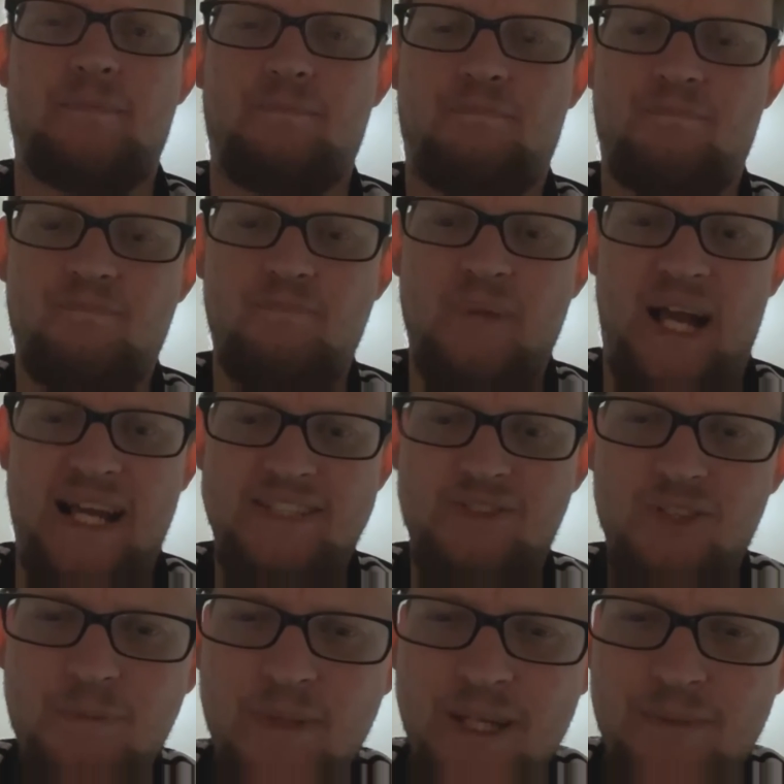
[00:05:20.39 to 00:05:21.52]
a
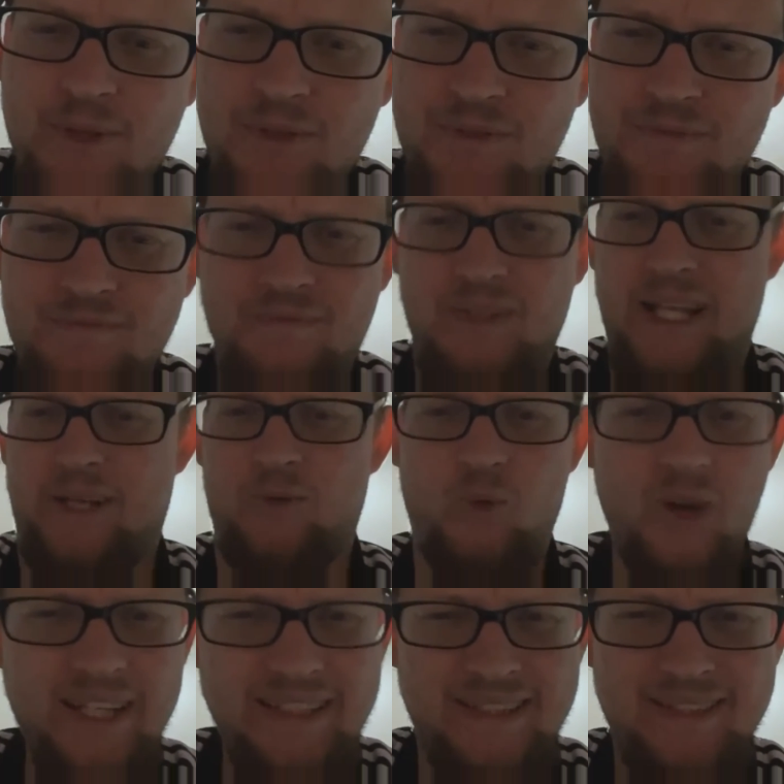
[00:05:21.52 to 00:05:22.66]
pastor to people. Like,
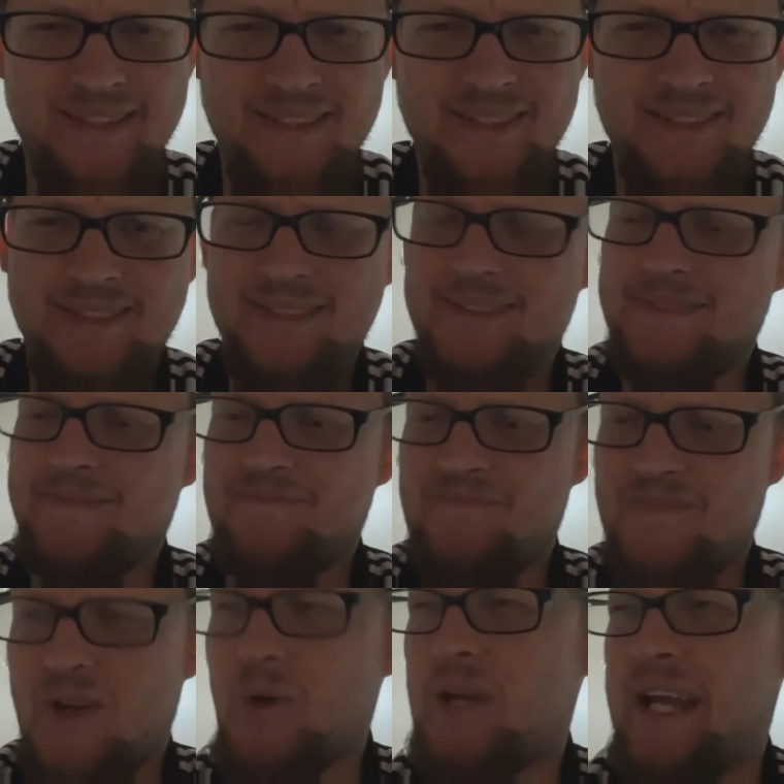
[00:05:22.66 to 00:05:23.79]
what?
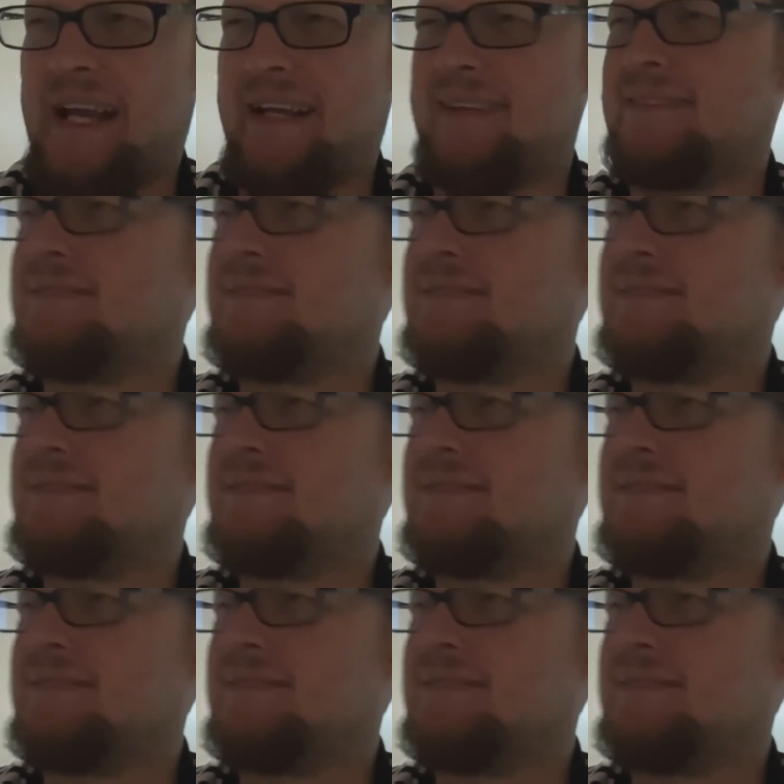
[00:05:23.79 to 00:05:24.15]
Okay,